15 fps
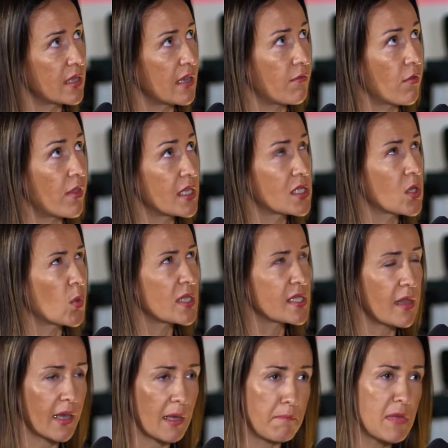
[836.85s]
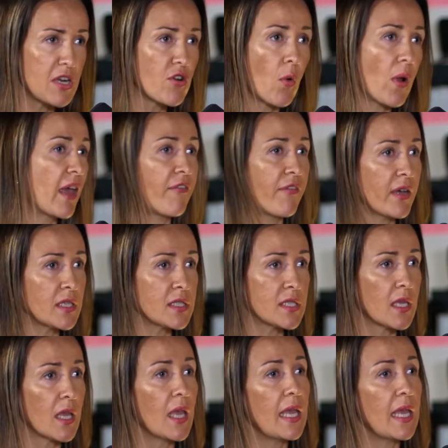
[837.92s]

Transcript: name for that. So it's like a mirror effect.